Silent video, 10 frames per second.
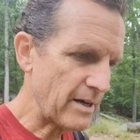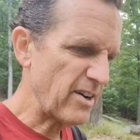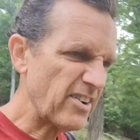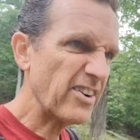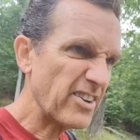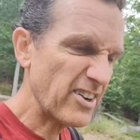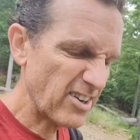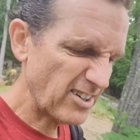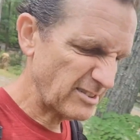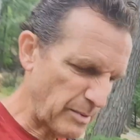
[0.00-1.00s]
100
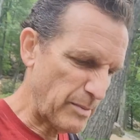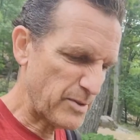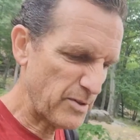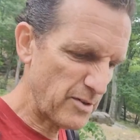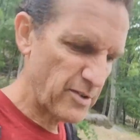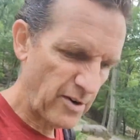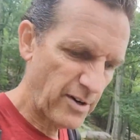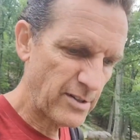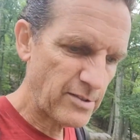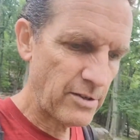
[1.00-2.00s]
yards, maybe 200
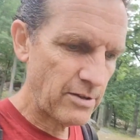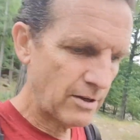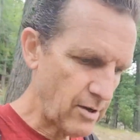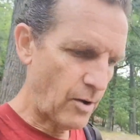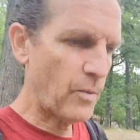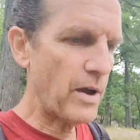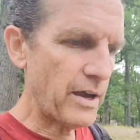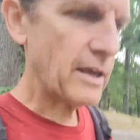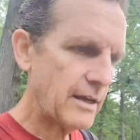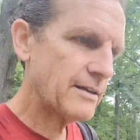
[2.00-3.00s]
yards
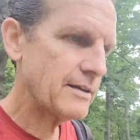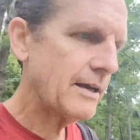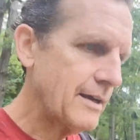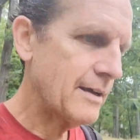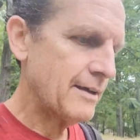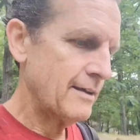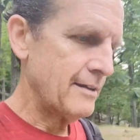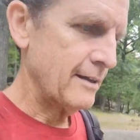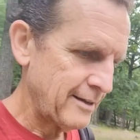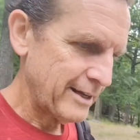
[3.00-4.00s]
away,
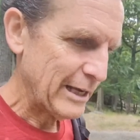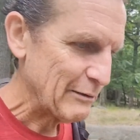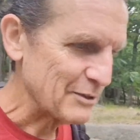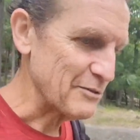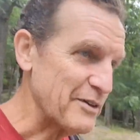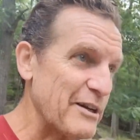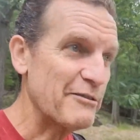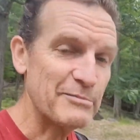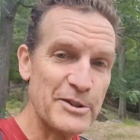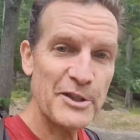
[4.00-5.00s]
there was a fellow
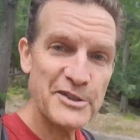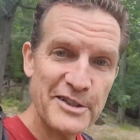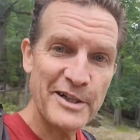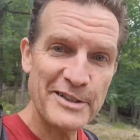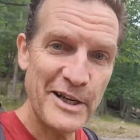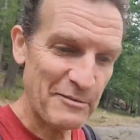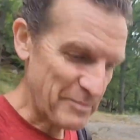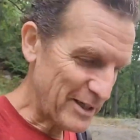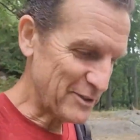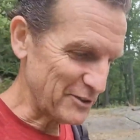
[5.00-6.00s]
from Jersey there taking
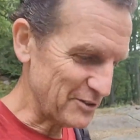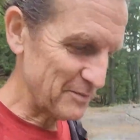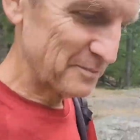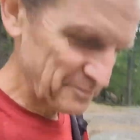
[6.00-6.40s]
pictures.